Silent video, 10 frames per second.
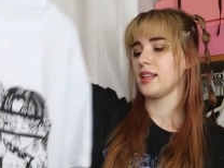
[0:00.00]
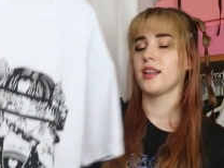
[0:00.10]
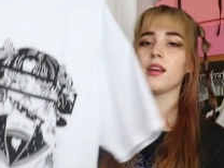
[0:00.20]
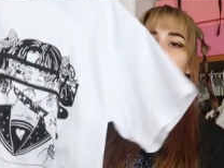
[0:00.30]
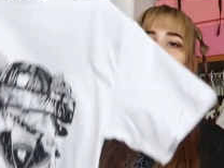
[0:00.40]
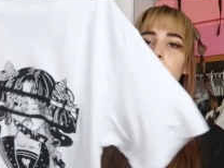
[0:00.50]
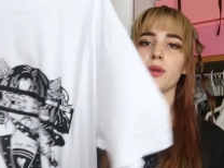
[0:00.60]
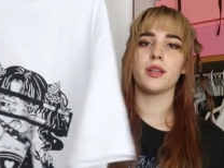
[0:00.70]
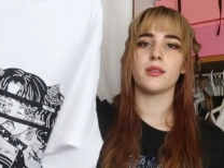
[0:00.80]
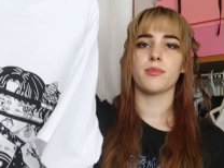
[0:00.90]
I love the
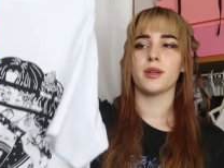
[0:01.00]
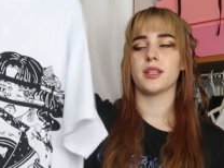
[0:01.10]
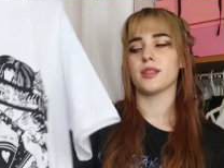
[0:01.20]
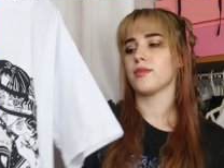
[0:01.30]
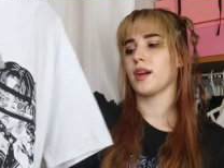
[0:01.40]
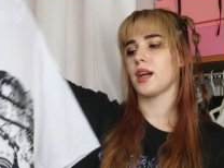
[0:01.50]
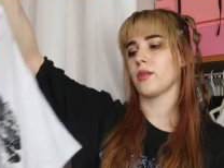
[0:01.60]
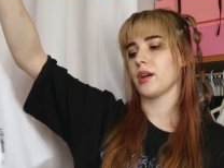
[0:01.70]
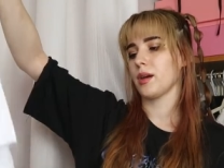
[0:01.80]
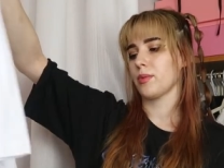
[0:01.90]
print. Print is very,
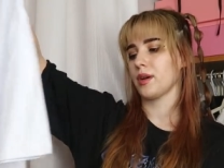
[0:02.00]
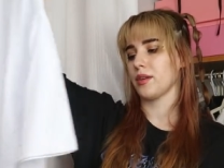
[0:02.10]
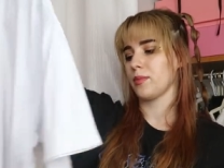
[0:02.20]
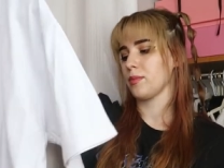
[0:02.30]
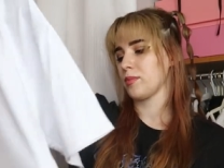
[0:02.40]
very pretty.